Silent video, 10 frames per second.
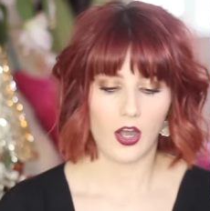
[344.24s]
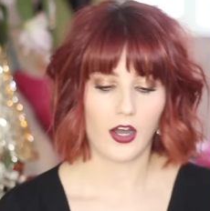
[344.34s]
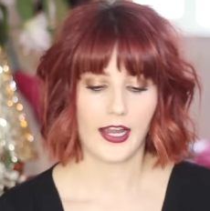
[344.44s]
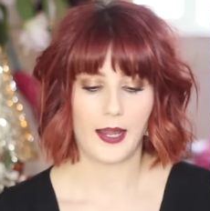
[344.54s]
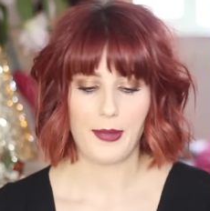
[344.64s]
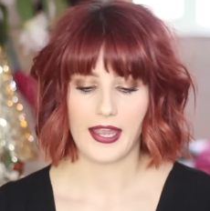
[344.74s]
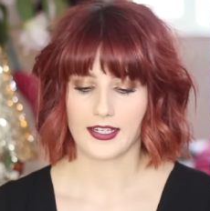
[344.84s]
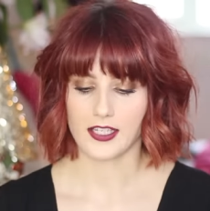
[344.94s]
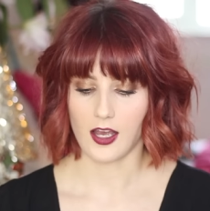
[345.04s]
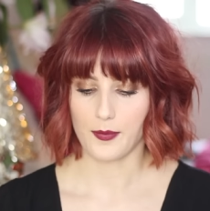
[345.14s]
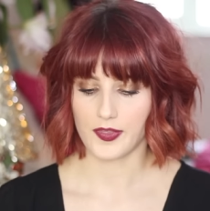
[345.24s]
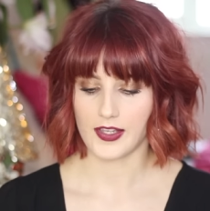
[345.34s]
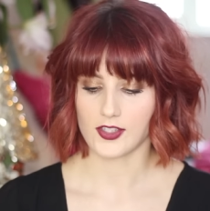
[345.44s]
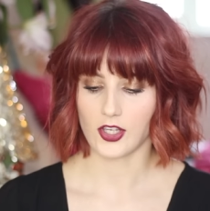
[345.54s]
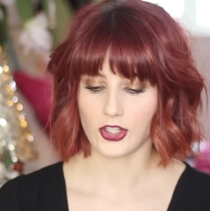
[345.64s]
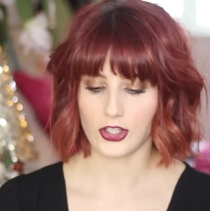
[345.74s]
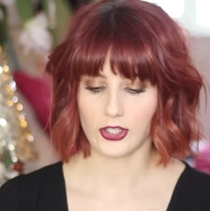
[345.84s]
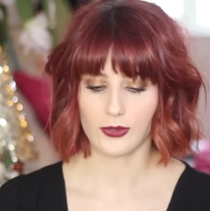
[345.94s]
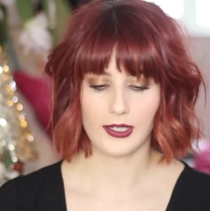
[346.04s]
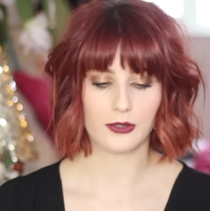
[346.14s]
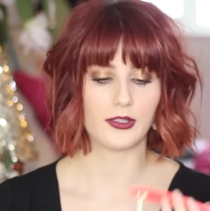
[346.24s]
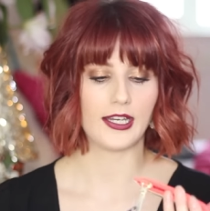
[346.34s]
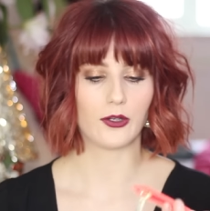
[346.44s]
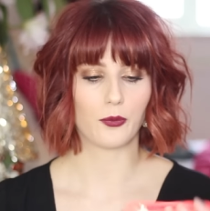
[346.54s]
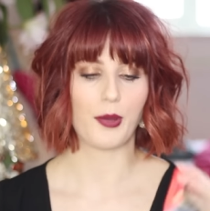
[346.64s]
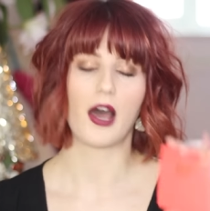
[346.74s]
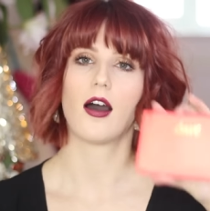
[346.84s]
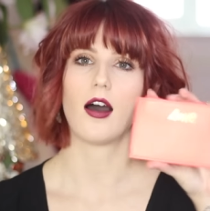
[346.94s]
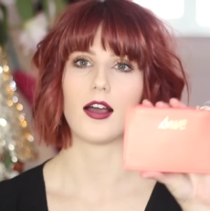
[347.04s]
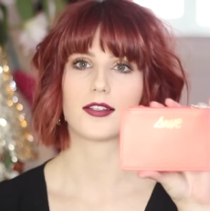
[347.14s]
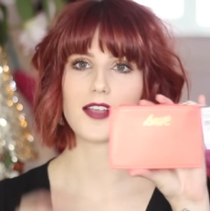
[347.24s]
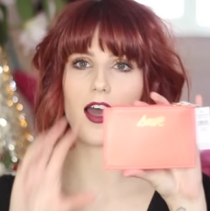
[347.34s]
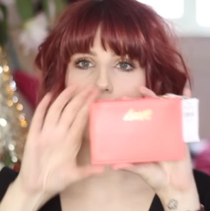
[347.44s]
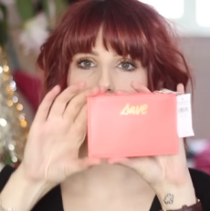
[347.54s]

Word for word: I picked up this cute little neon purse,